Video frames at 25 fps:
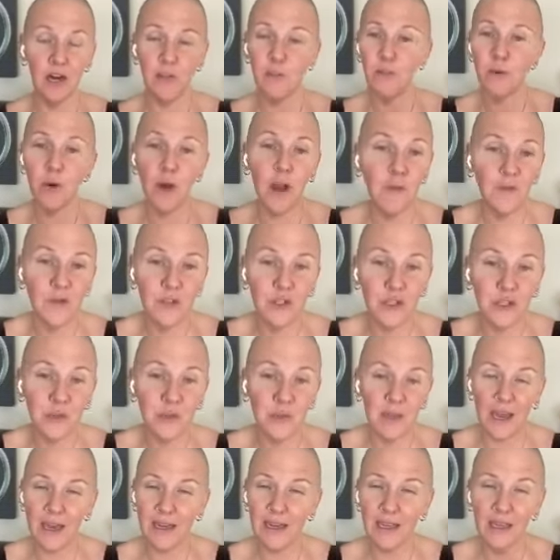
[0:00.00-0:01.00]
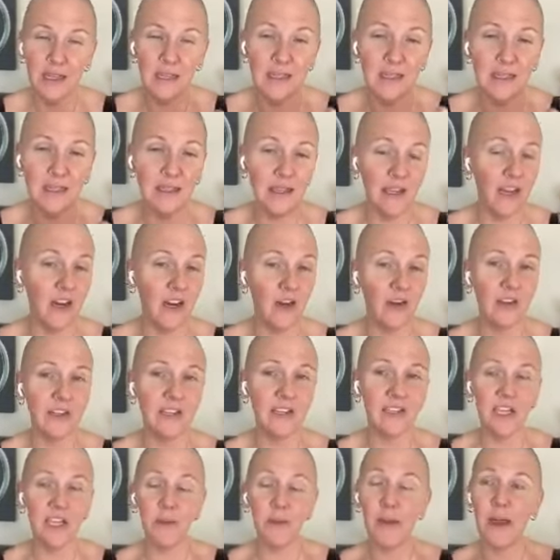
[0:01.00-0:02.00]
I promise you that. It is there.
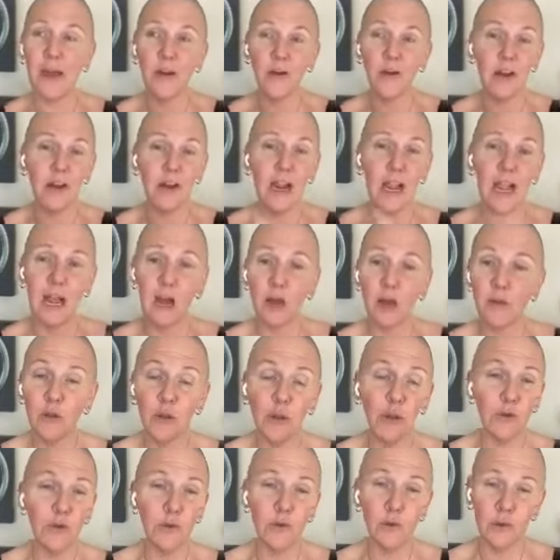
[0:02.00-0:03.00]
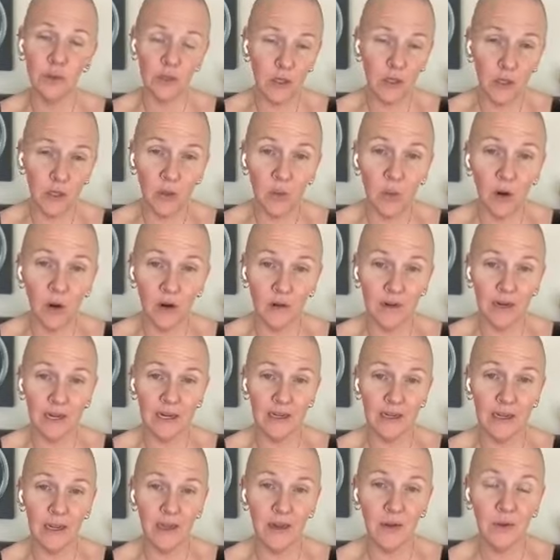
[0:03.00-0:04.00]
It is lit up. I don't care how low you think you are
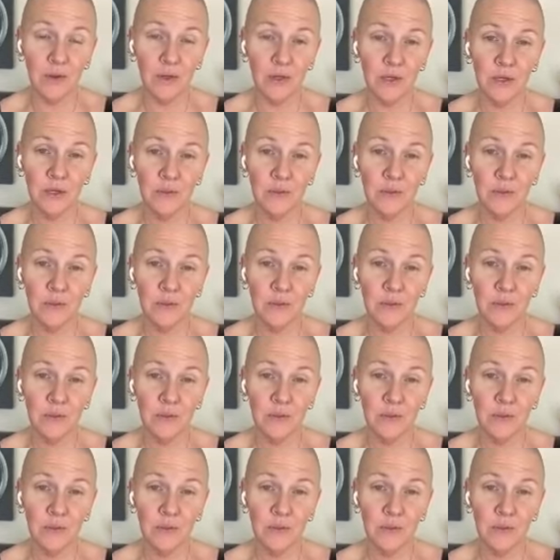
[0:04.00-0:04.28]
right now.